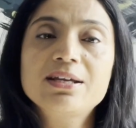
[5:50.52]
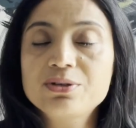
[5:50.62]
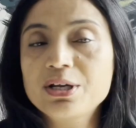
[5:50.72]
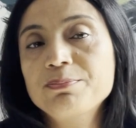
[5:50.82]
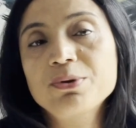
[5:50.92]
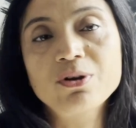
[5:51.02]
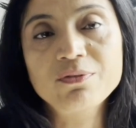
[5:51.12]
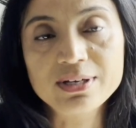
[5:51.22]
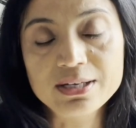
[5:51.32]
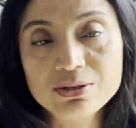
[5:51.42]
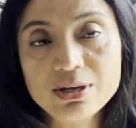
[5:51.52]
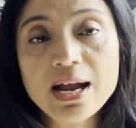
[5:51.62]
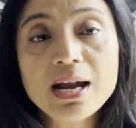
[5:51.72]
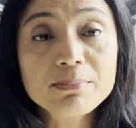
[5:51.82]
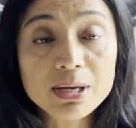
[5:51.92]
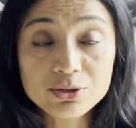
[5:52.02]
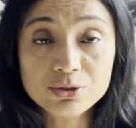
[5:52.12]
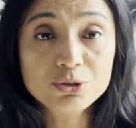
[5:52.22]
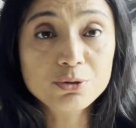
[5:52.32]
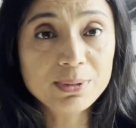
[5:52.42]
take your apron off, clean your hand, make
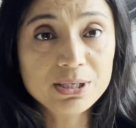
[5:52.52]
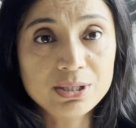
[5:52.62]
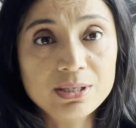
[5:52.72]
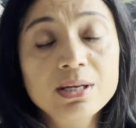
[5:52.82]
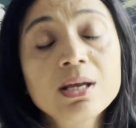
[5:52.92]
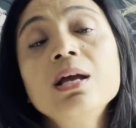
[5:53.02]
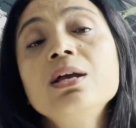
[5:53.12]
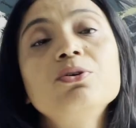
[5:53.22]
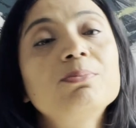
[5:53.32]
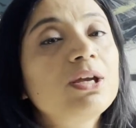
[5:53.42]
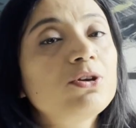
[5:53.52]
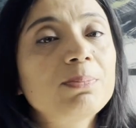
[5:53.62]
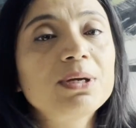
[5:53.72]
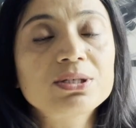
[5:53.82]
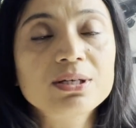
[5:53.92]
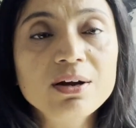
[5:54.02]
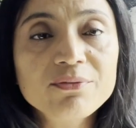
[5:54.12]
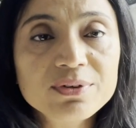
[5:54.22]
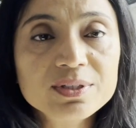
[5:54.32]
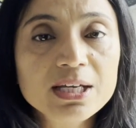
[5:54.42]
sure you make your patient
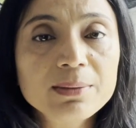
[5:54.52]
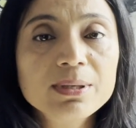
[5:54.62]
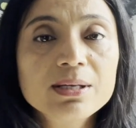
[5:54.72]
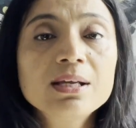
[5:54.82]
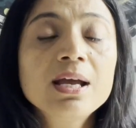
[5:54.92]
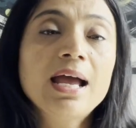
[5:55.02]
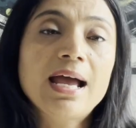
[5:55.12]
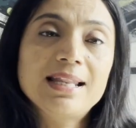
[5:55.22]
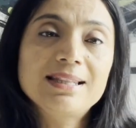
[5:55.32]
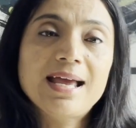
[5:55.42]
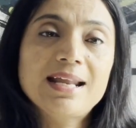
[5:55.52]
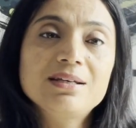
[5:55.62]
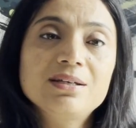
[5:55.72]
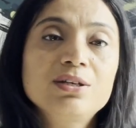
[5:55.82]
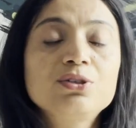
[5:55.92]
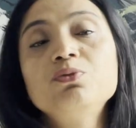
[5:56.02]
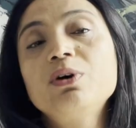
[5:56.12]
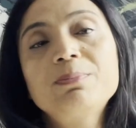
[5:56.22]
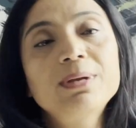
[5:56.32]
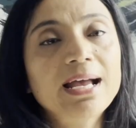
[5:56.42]
comfortable, and then you
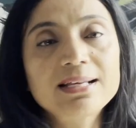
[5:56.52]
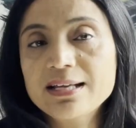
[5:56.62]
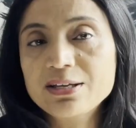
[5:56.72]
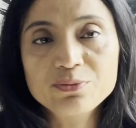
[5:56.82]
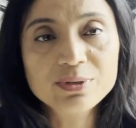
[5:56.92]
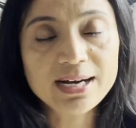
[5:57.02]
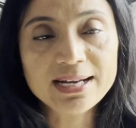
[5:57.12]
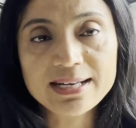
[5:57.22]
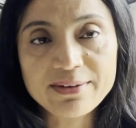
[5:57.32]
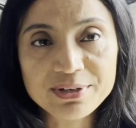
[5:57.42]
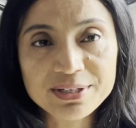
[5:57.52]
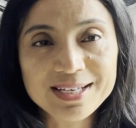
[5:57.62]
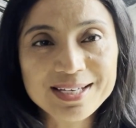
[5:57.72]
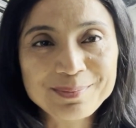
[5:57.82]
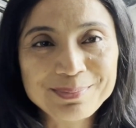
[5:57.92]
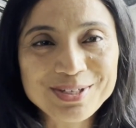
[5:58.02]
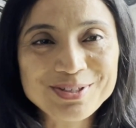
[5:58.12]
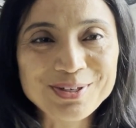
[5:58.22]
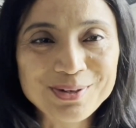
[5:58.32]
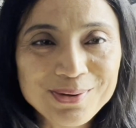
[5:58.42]
verbalize that you will write everything in
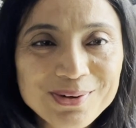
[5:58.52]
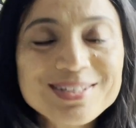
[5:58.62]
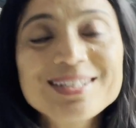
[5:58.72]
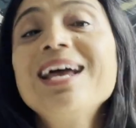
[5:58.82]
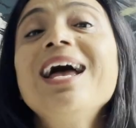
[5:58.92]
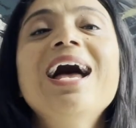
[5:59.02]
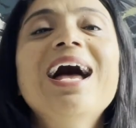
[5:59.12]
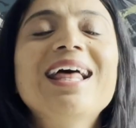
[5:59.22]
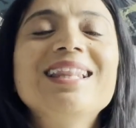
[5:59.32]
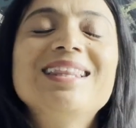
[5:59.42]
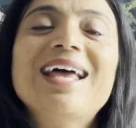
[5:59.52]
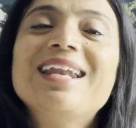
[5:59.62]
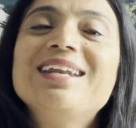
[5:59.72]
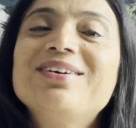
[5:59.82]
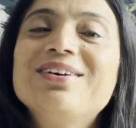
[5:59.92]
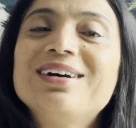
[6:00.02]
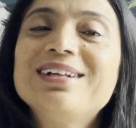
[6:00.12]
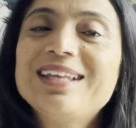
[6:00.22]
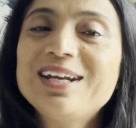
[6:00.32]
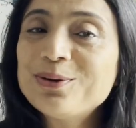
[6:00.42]
patient notes. And then
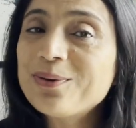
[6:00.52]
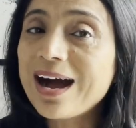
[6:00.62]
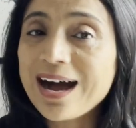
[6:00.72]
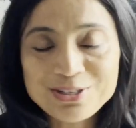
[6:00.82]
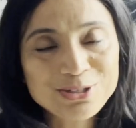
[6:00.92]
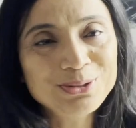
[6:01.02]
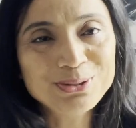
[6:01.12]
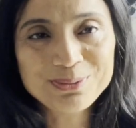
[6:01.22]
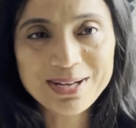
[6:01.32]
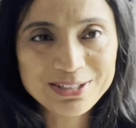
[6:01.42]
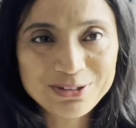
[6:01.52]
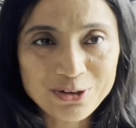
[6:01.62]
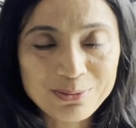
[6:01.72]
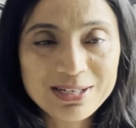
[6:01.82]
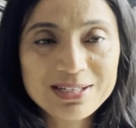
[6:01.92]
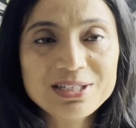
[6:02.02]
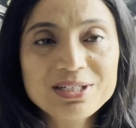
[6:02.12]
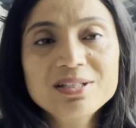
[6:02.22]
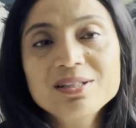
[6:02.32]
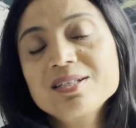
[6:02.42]
they don't ask you to do any
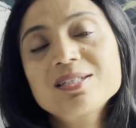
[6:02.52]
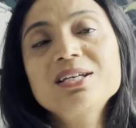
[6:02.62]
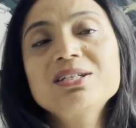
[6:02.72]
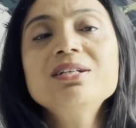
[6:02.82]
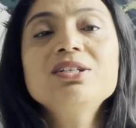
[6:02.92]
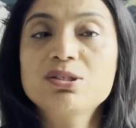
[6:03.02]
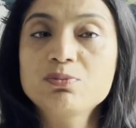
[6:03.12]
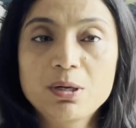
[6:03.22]
documentation in this station, just